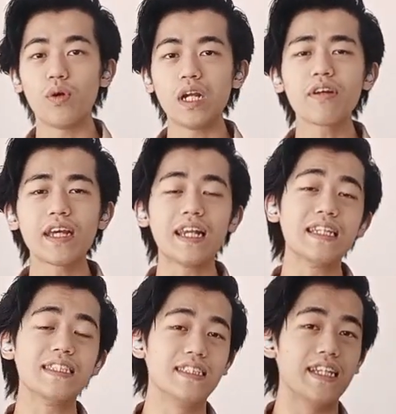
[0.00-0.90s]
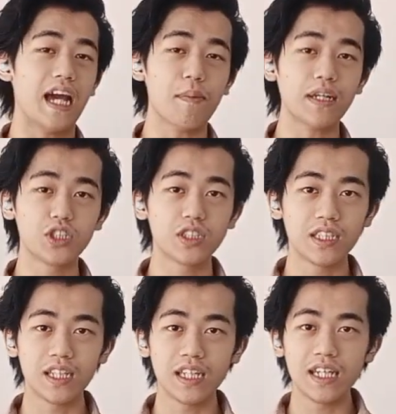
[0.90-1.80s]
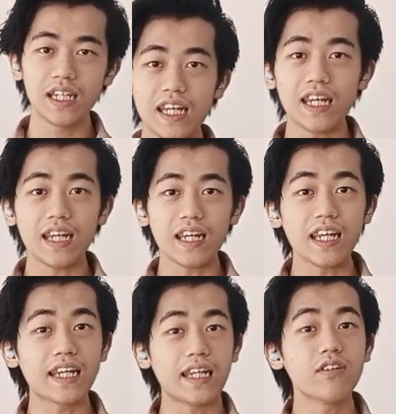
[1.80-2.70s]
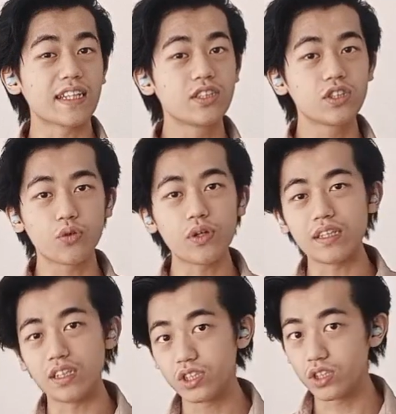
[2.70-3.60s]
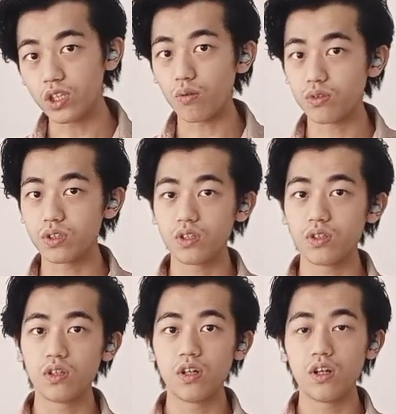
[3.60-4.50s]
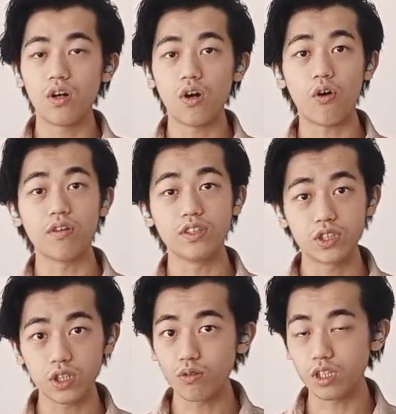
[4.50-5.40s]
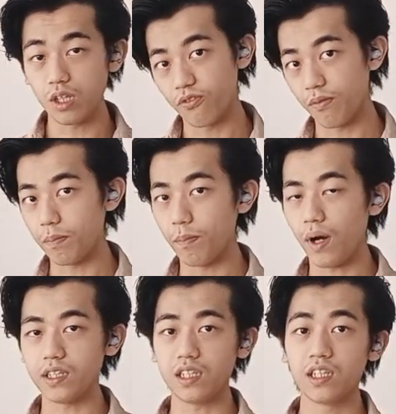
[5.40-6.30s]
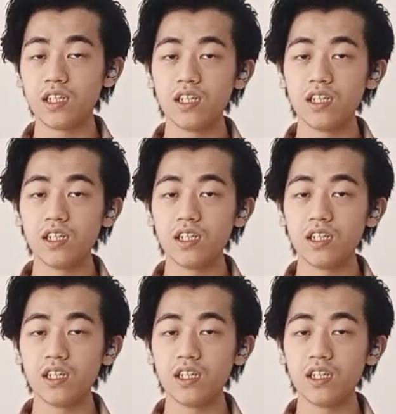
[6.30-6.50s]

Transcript: When our kidney is damaged, it cannot excrete the salt or the sodium from the body.